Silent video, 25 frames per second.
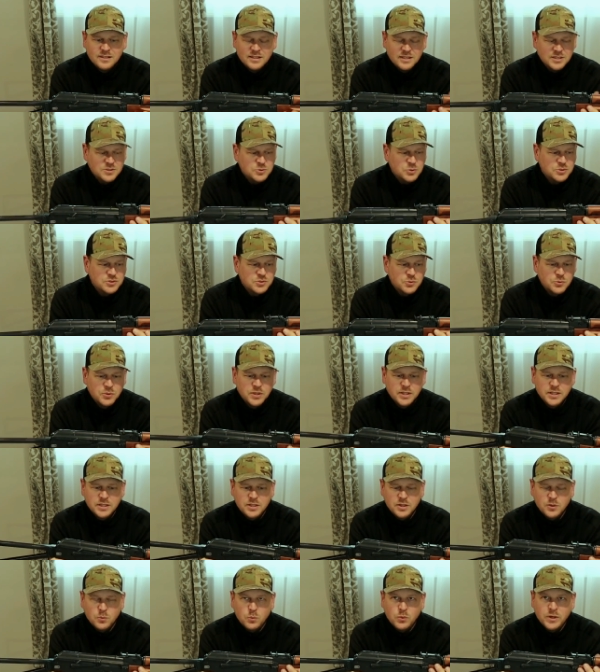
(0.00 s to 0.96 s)
This was a
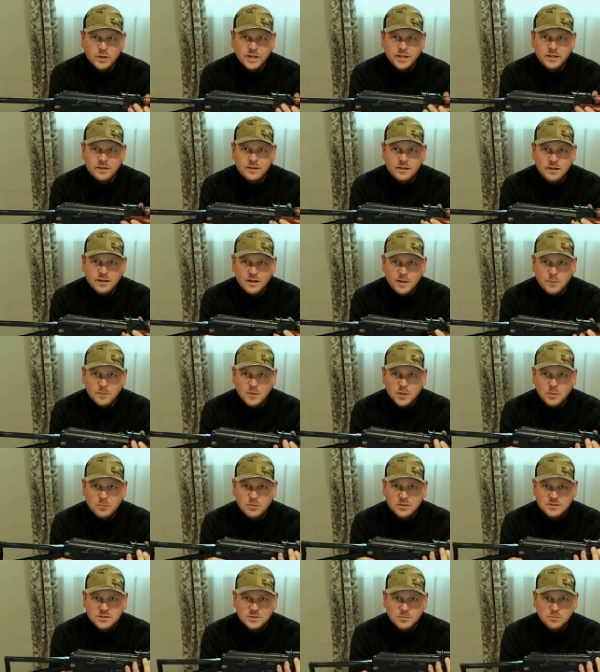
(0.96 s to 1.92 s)
really good win. I'm
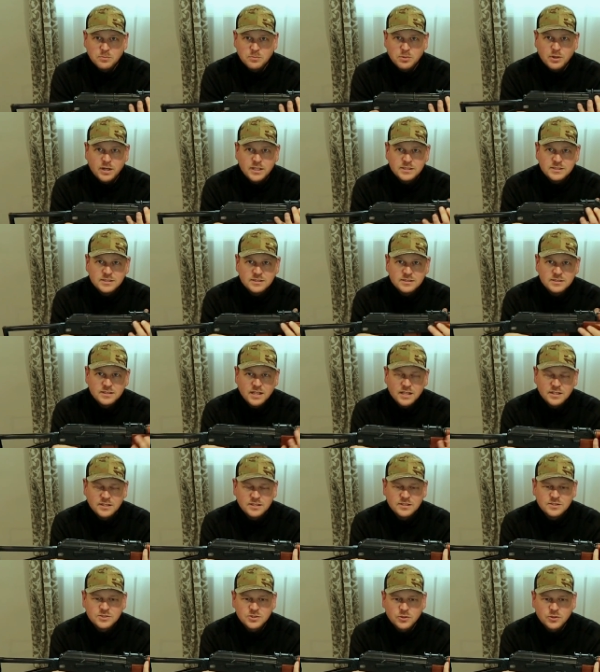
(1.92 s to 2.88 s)
going to put some prices on the